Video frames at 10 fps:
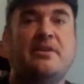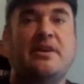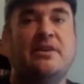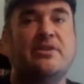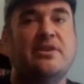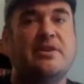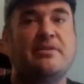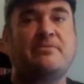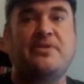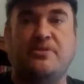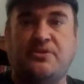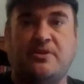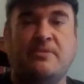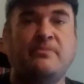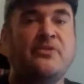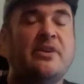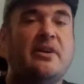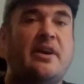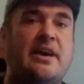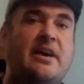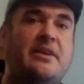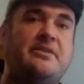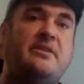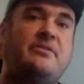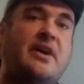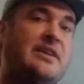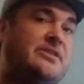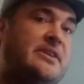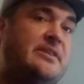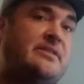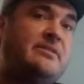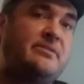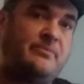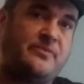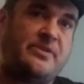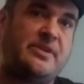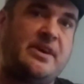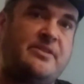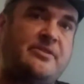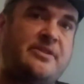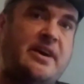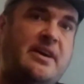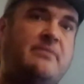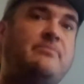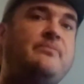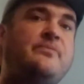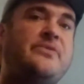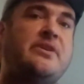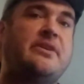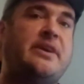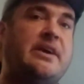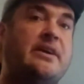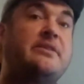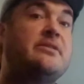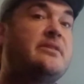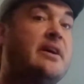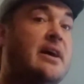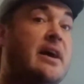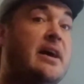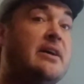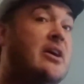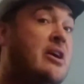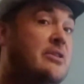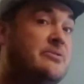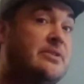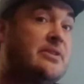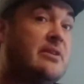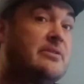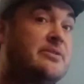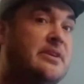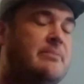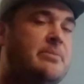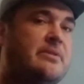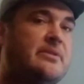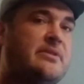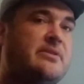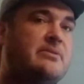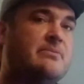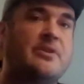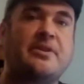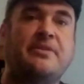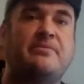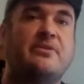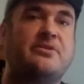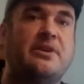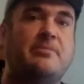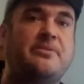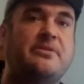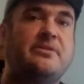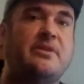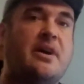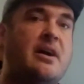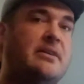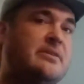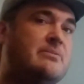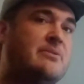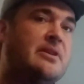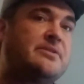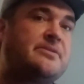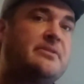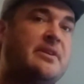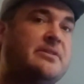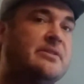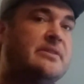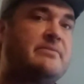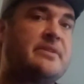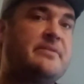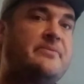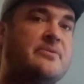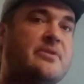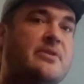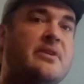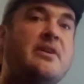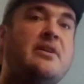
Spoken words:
in the near future. And I did the other day get a $100 tip working for Shipt. It was a delivery for